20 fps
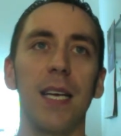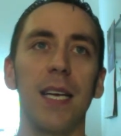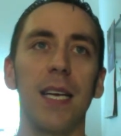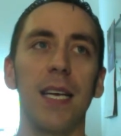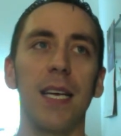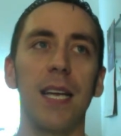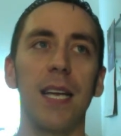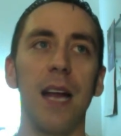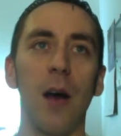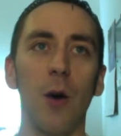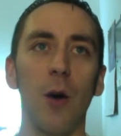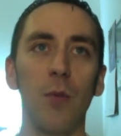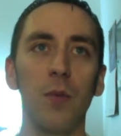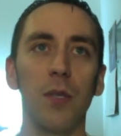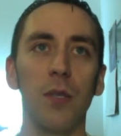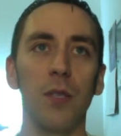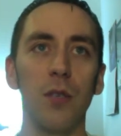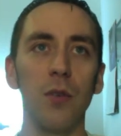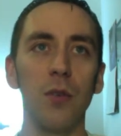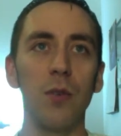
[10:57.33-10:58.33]
it
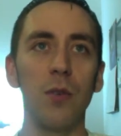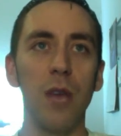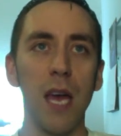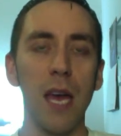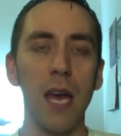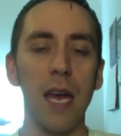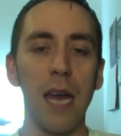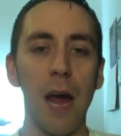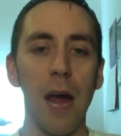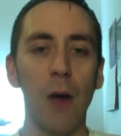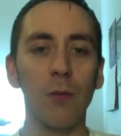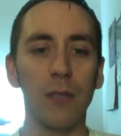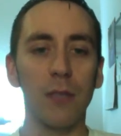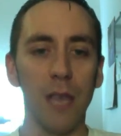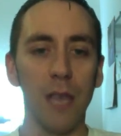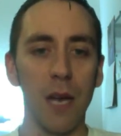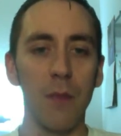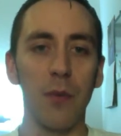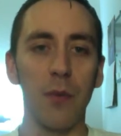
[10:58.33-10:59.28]
helps to get an outside